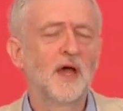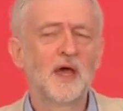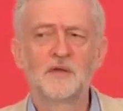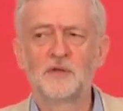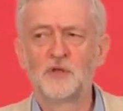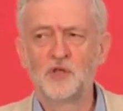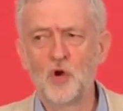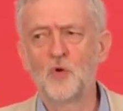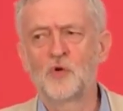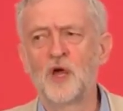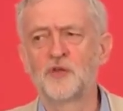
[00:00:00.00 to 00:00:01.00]
And
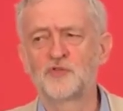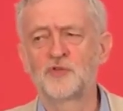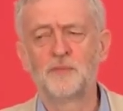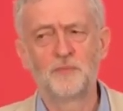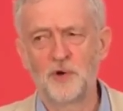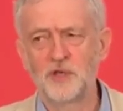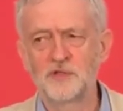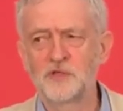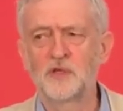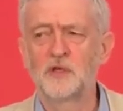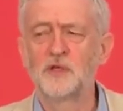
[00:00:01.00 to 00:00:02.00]
no country, Britain
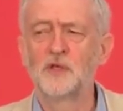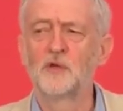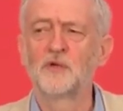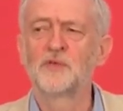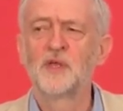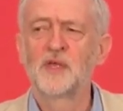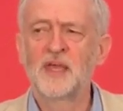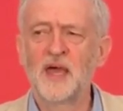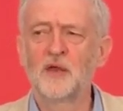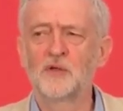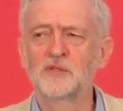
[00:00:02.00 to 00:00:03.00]
certainly not,
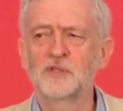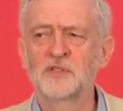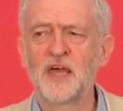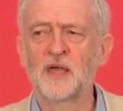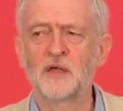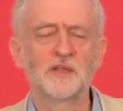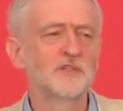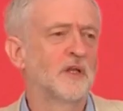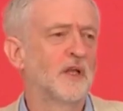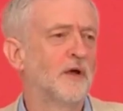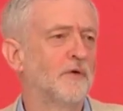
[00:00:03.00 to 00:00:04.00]
cannot tackle it
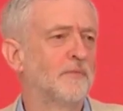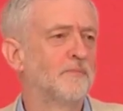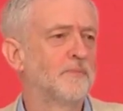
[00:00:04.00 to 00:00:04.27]
alone.